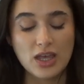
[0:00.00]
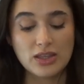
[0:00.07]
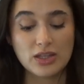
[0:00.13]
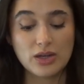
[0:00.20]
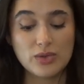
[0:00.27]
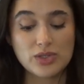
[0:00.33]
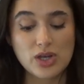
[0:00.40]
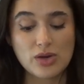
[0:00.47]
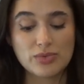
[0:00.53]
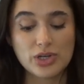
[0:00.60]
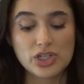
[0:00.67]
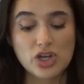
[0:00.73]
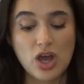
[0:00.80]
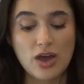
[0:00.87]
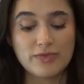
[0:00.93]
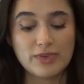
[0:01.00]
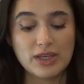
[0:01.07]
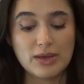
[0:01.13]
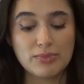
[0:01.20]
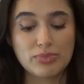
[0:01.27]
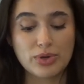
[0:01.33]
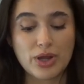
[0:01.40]
The notes are rich
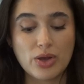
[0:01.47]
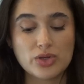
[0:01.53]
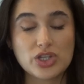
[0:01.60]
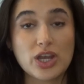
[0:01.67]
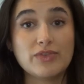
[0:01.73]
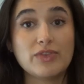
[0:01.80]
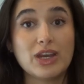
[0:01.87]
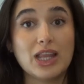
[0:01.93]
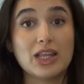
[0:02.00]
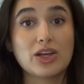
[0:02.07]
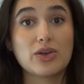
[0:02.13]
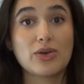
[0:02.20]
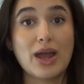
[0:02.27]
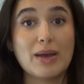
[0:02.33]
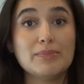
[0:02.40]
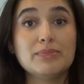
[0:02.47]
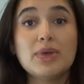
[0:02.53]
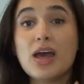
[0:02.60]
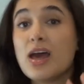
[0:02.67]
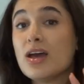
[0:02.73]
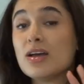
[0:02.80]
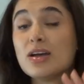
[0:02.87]
coffee, brioche, and vanilla creme.
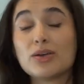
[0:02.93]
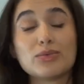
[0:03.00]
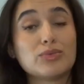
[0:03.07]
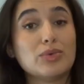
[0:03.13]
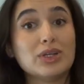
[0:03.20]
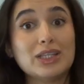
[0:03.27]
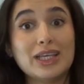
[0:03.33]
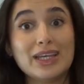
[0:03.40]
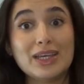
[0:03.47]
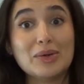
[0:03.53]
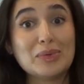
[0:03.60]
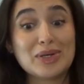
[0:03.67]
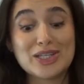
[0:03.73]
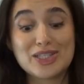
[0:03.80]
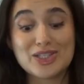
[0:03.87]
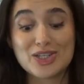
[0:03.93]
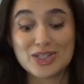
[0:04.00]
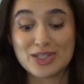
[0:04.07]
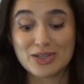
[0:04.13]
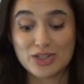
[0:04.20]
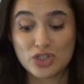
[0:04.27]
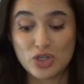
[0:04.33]
Really was
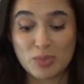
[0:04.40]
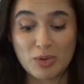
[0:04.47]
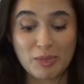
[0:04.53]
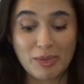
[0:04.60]
just a super